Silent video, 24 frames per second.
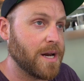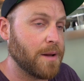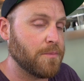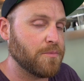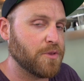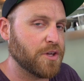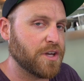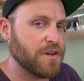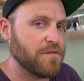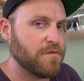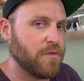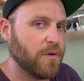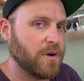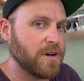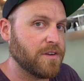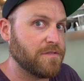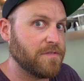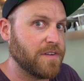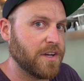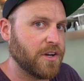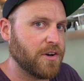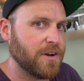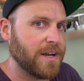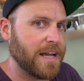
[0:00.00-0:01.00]
and I'm looking forward to
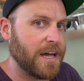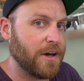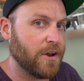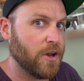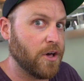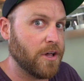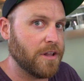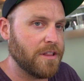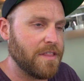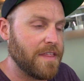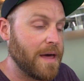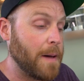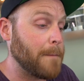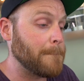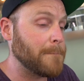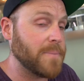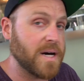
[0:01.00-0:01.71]
figuring out all of that.